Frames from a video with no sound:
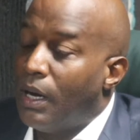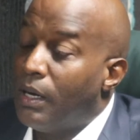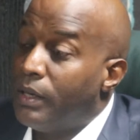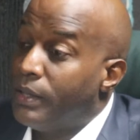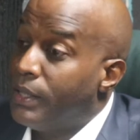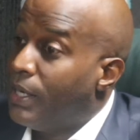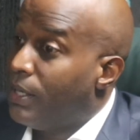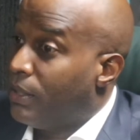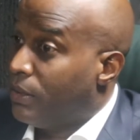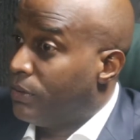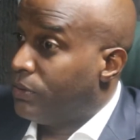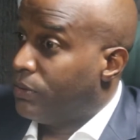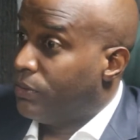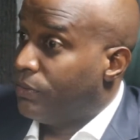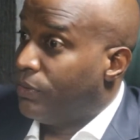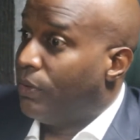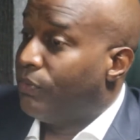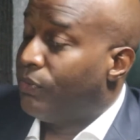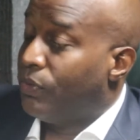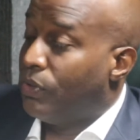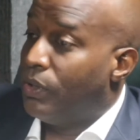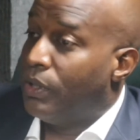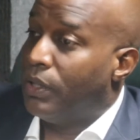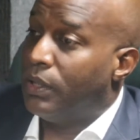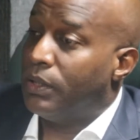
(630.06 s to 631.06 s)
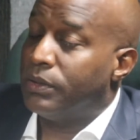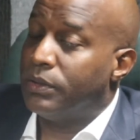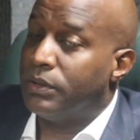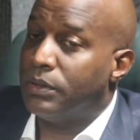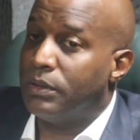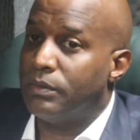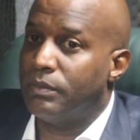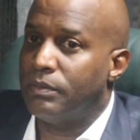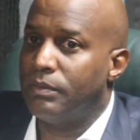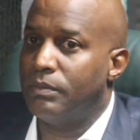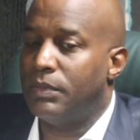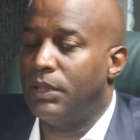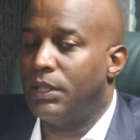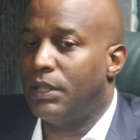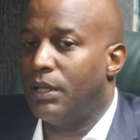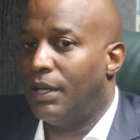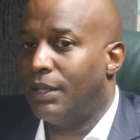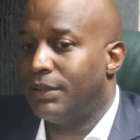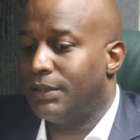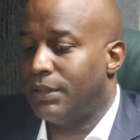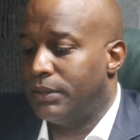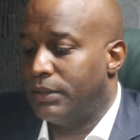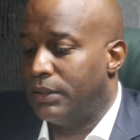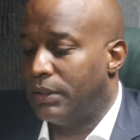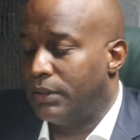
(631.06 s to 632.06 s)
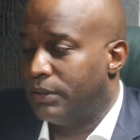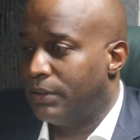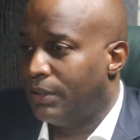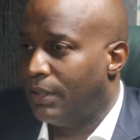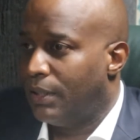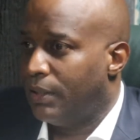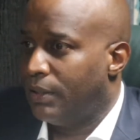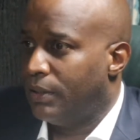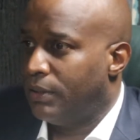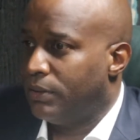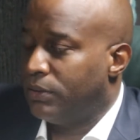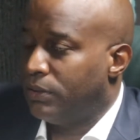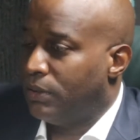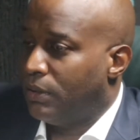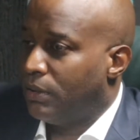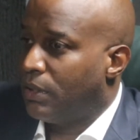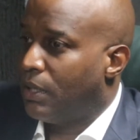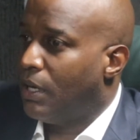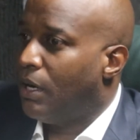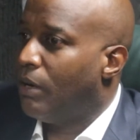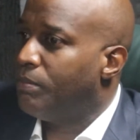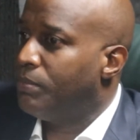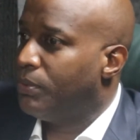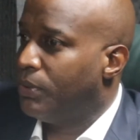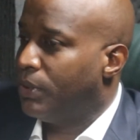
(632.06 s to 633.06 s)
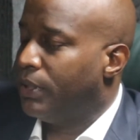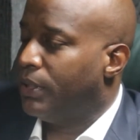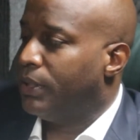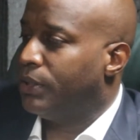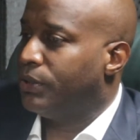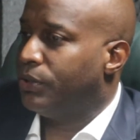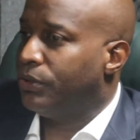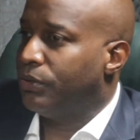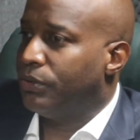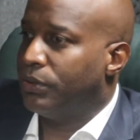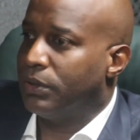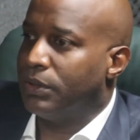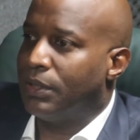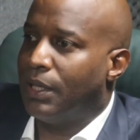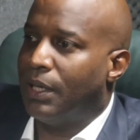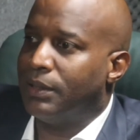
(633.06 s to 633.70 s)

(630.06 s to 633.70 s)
Yes, okay. Of course. Because as I said, it's a couple issues, mm-hmm.